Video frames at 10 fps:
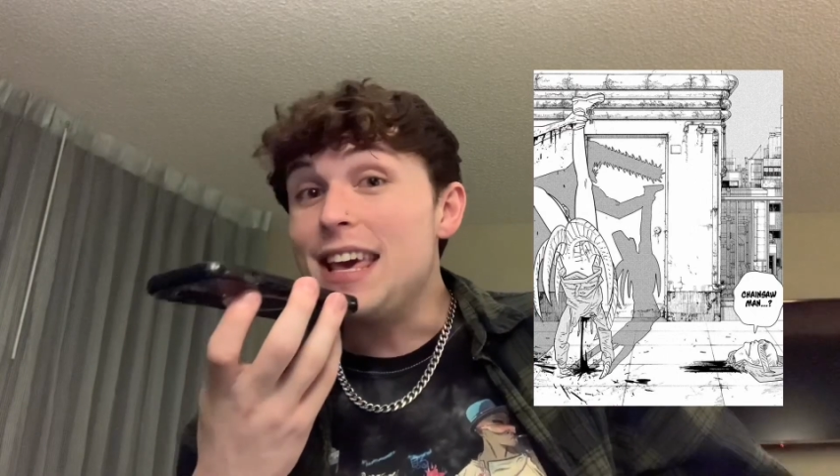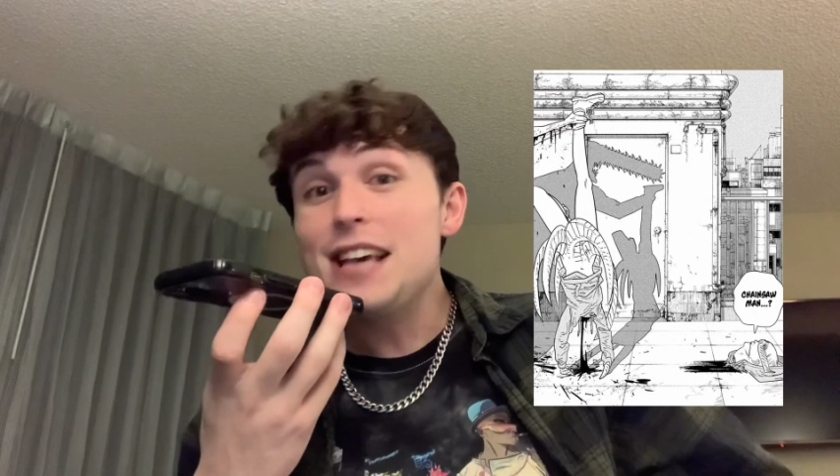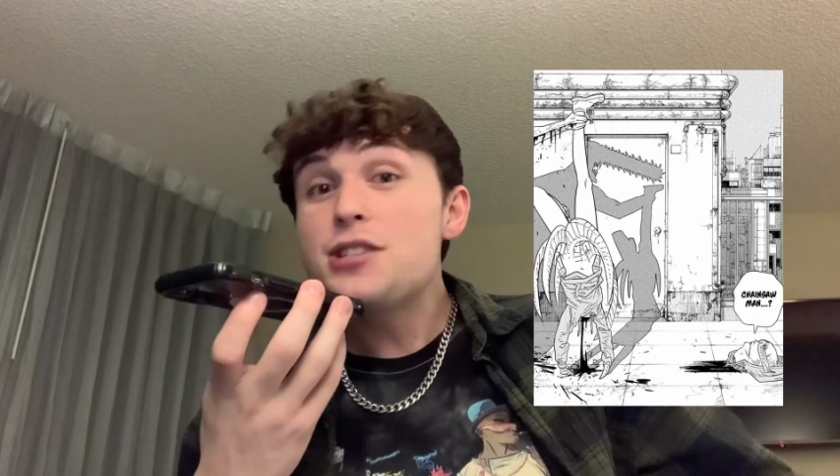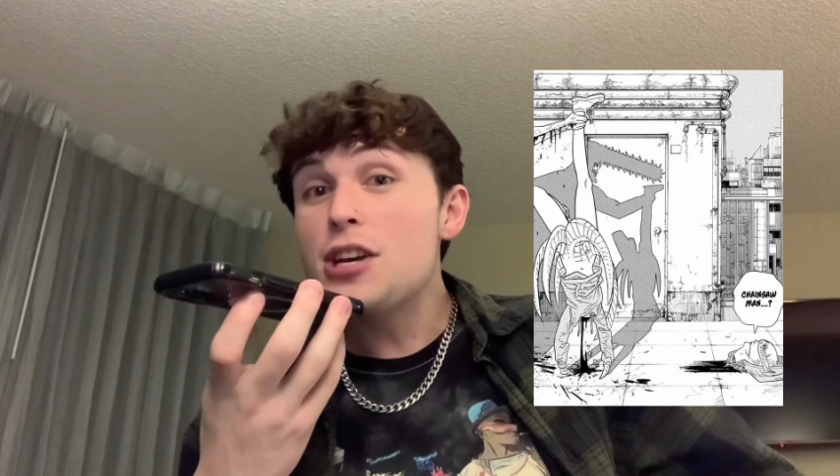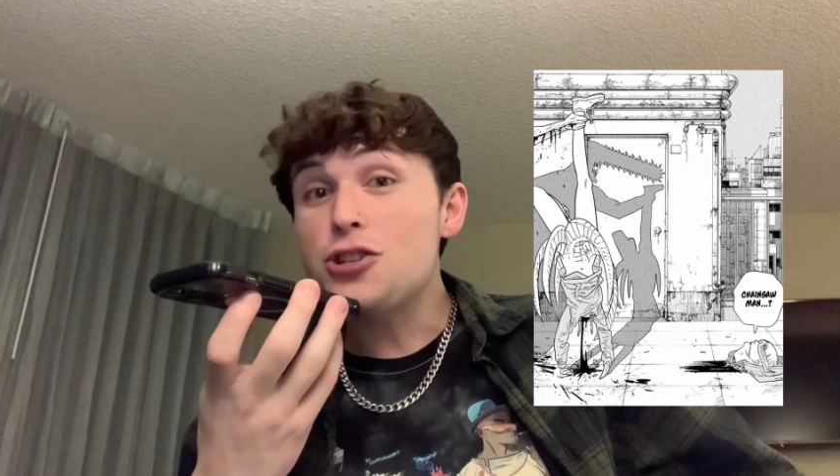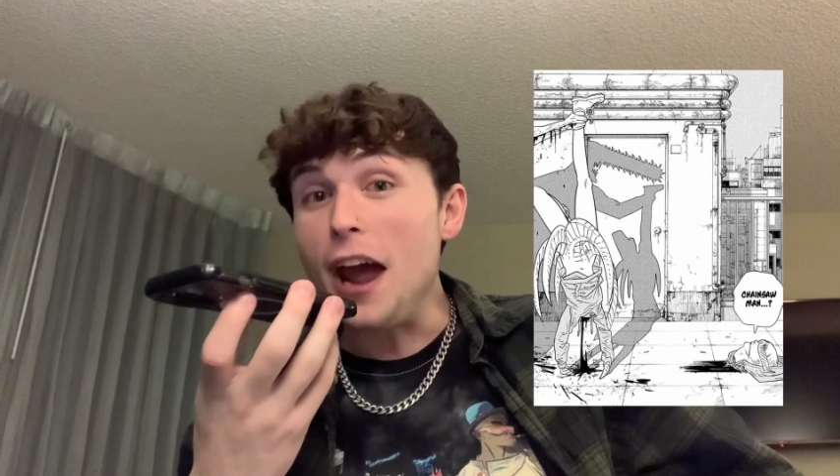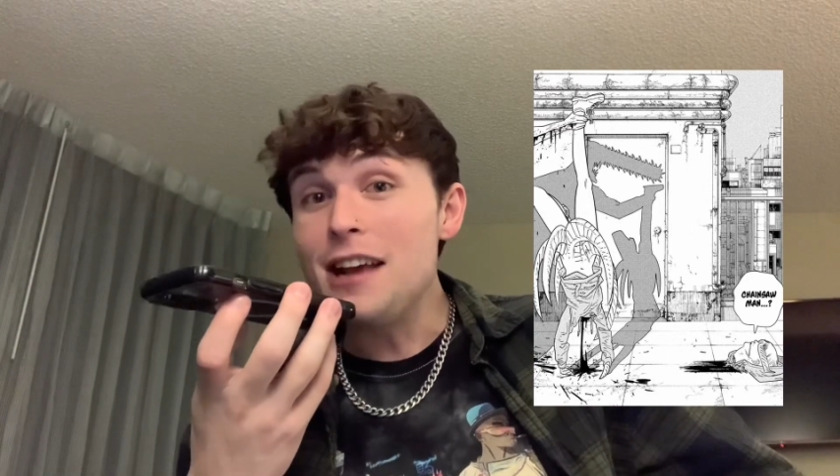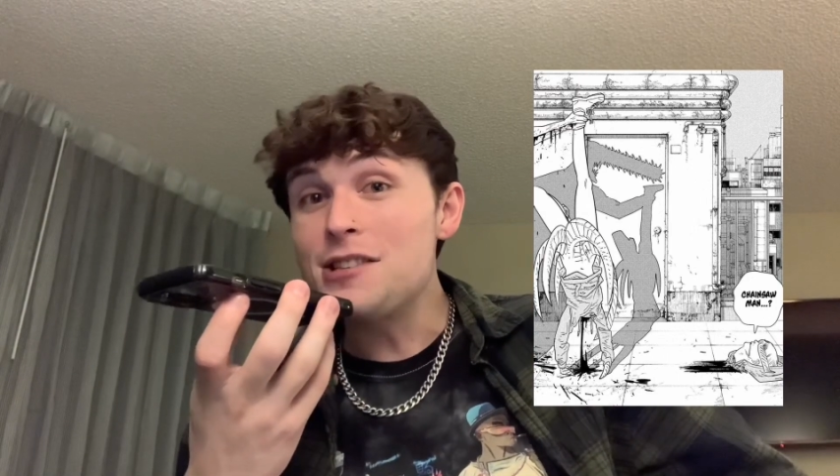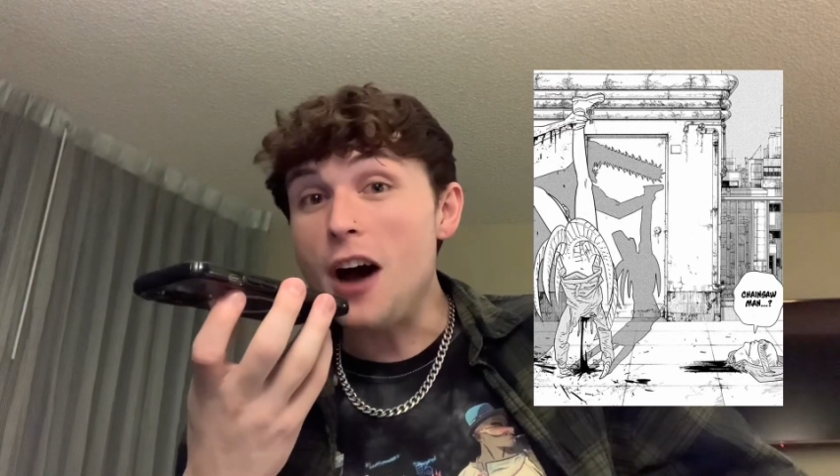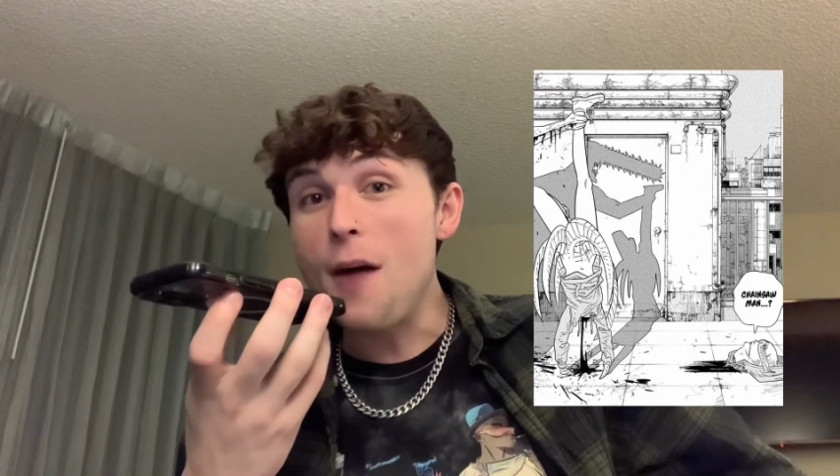Is it
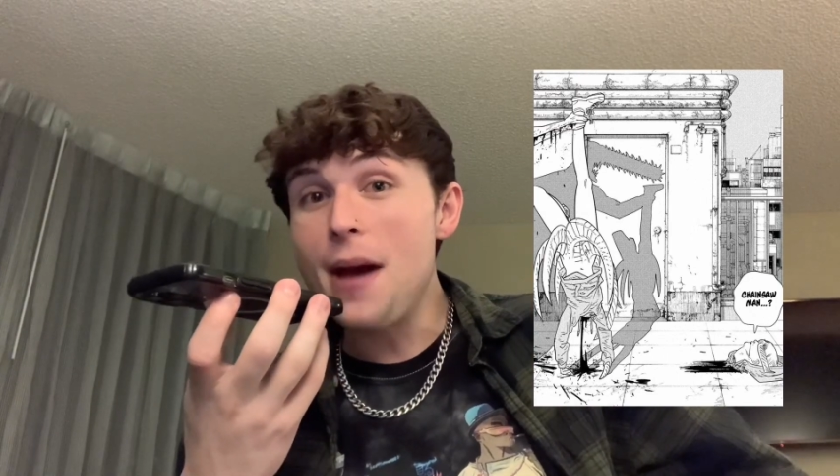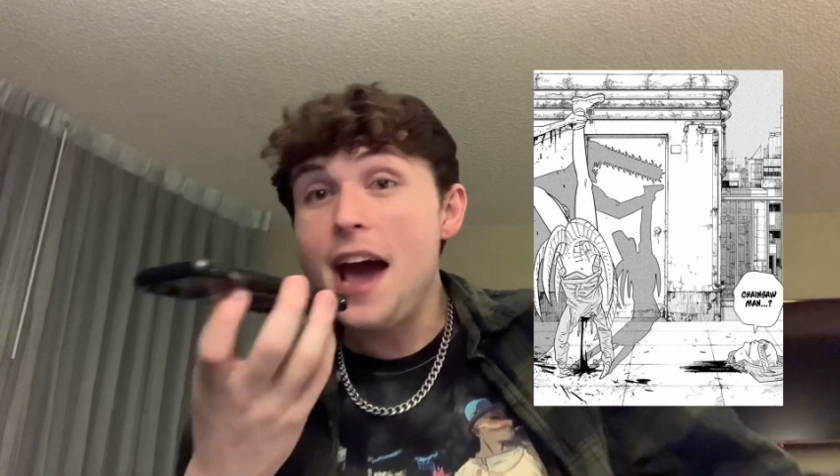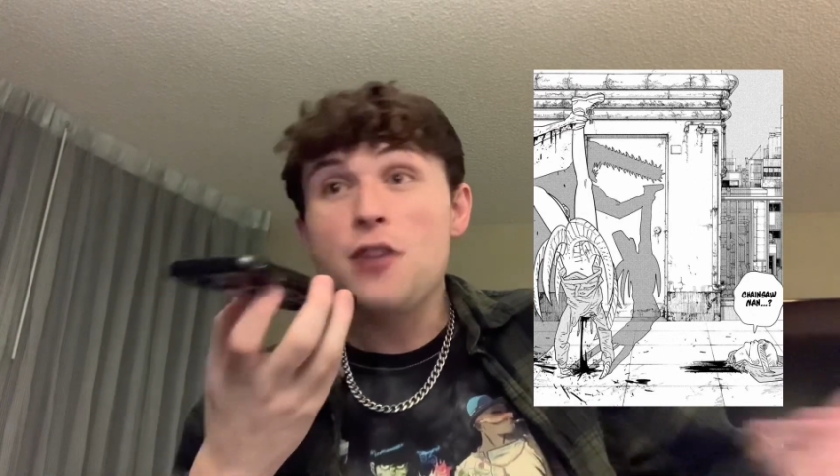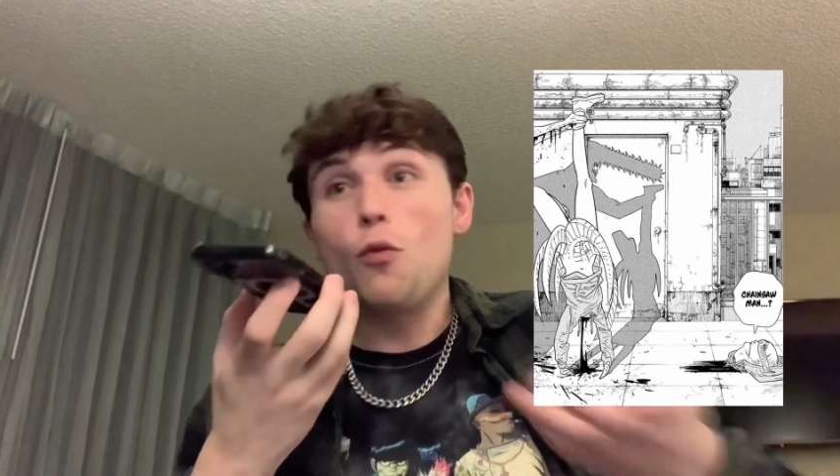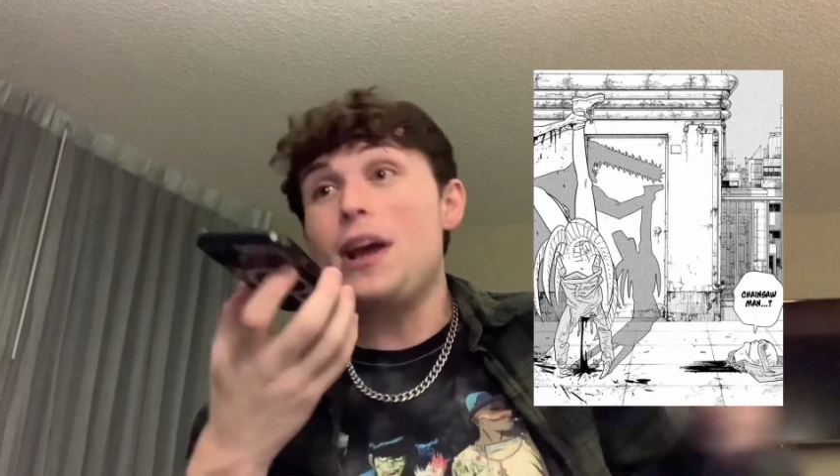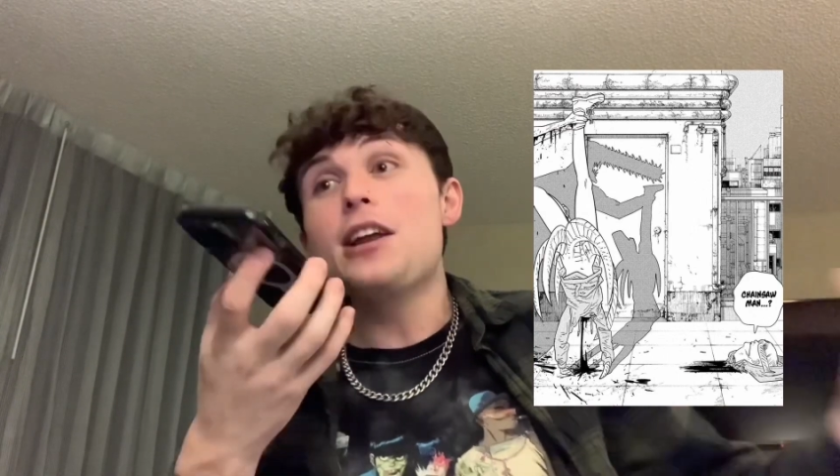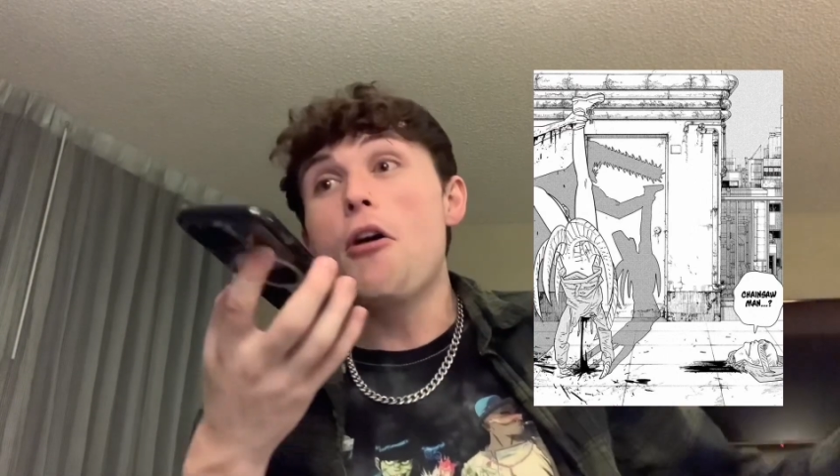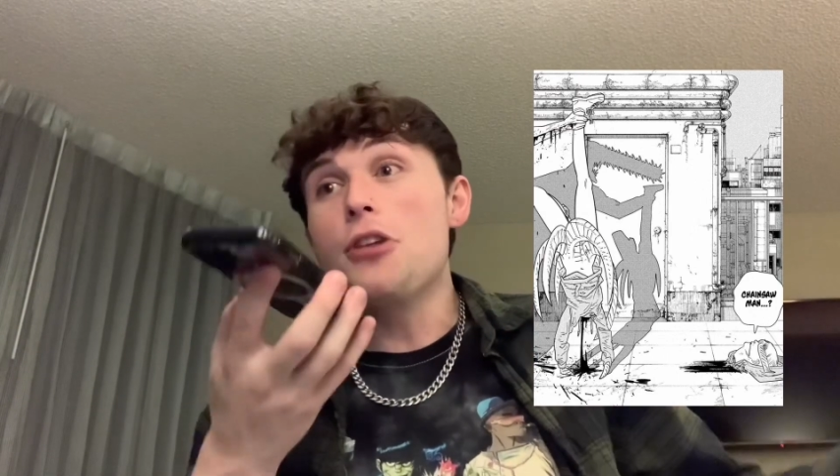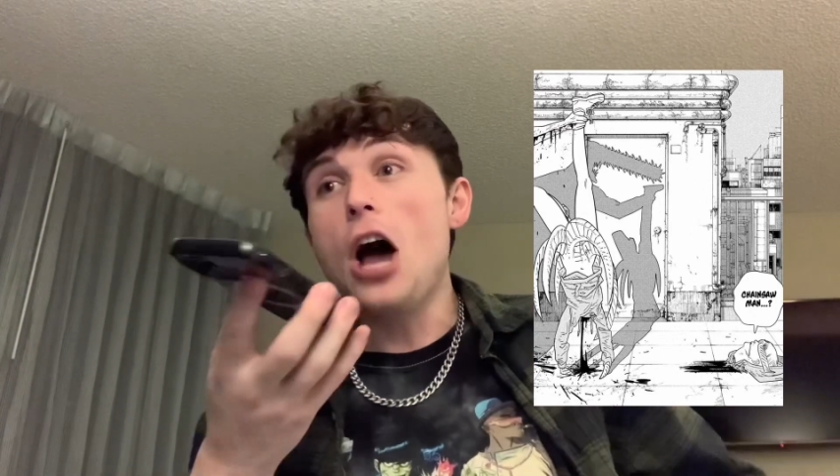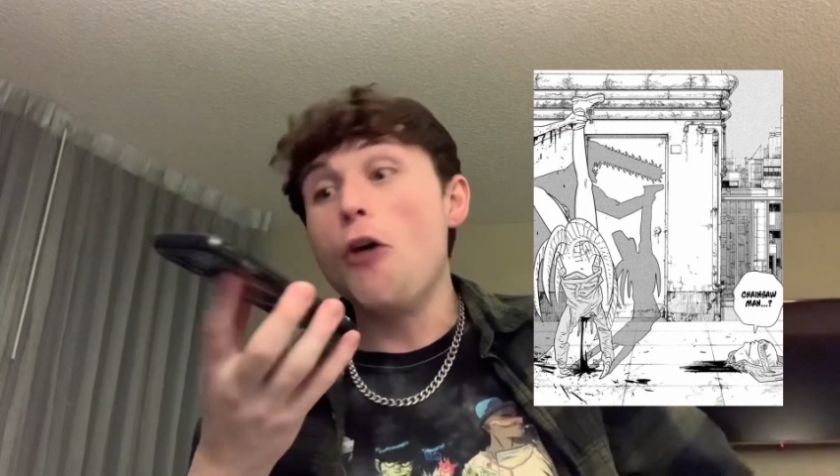Chainsaw Man? We
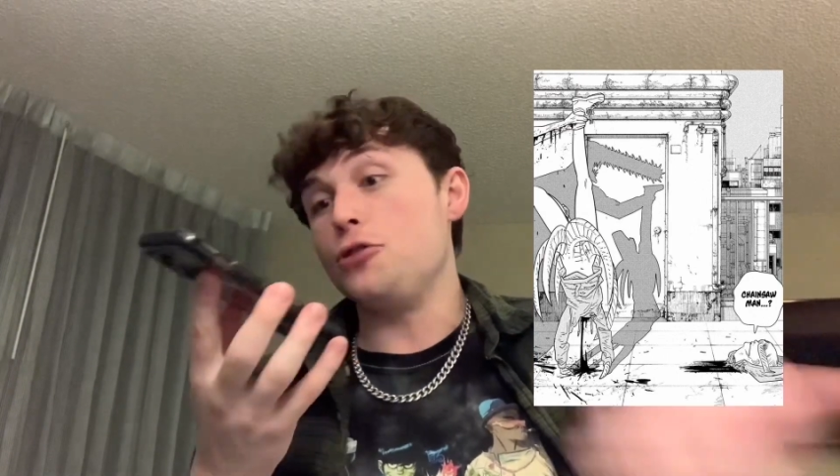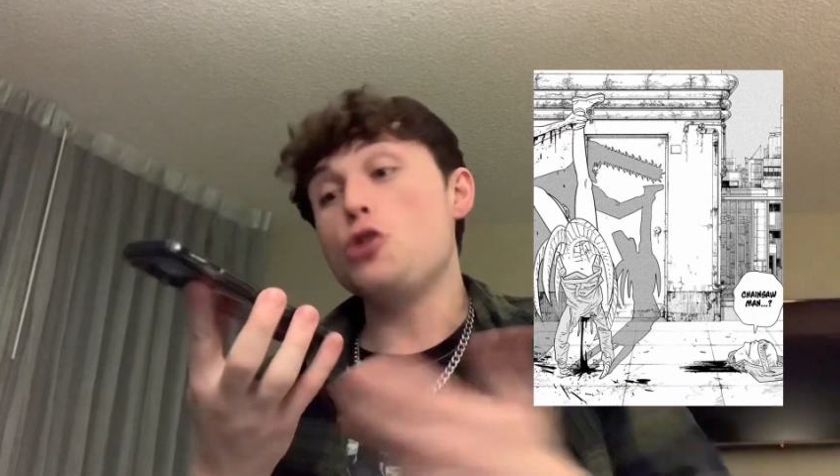don't know.